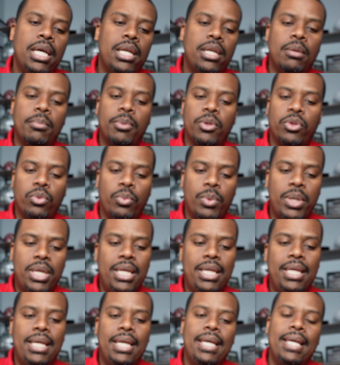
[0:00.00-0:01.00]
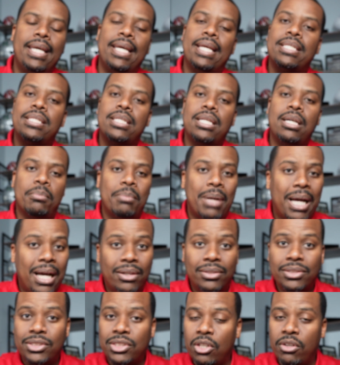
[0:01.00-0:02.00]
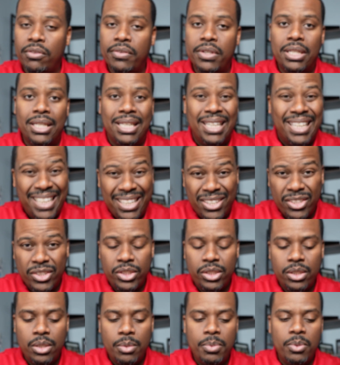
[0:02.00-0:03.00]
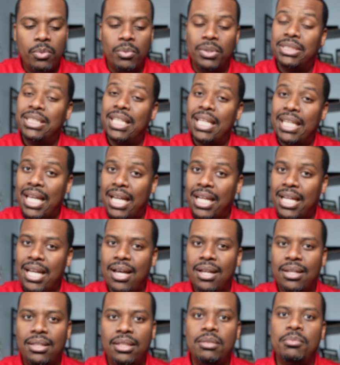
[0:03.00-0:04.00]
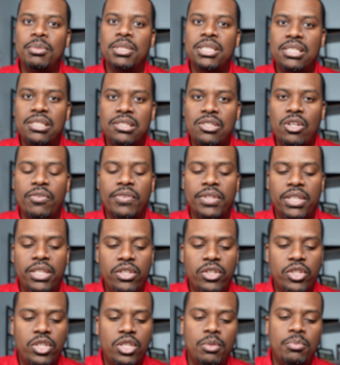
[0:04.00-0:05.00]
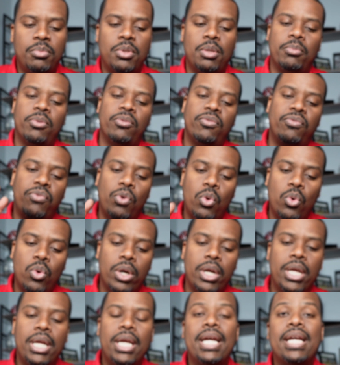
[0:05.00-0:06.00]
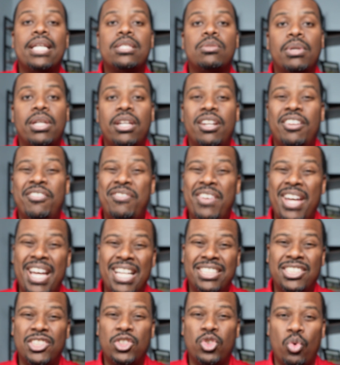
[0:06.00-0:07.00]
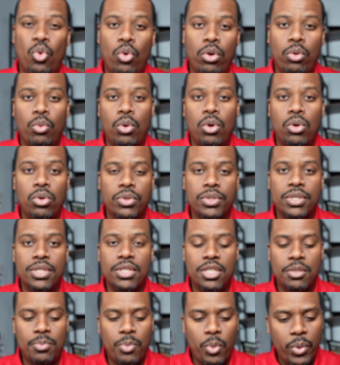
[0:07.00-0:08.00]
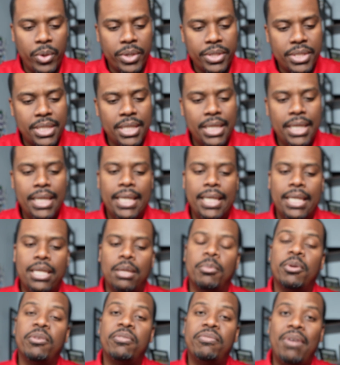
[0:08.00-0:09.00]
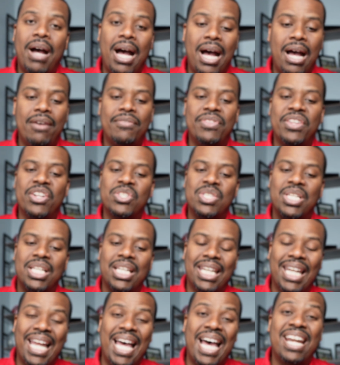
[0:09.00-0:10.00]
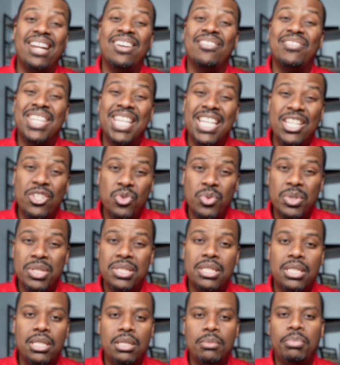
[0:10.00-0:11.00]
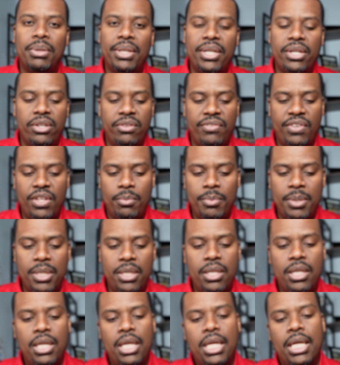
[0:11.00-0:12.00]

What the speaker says: Number 3, it's about servant leadership. Once again, not coddling, but servant leadership. Number 4, it's one of the fastest growing roles in sports. Number 5, there's a lot of interest in player development.